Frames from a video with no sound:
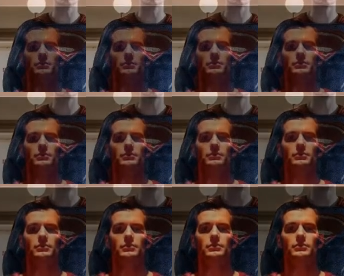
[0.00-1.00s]

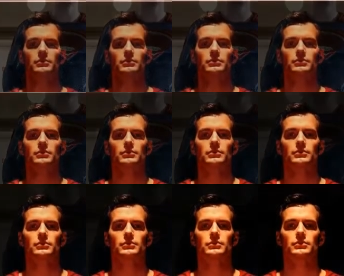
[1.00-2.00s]

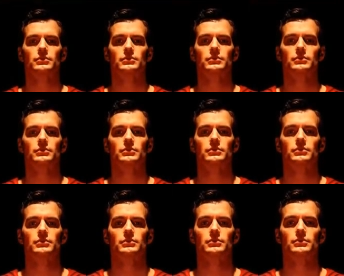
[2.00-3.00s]

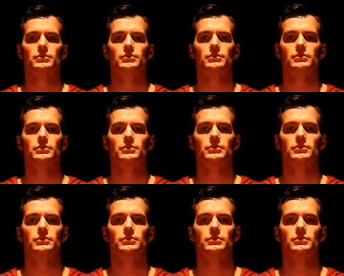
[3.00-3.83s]
(no one is talking)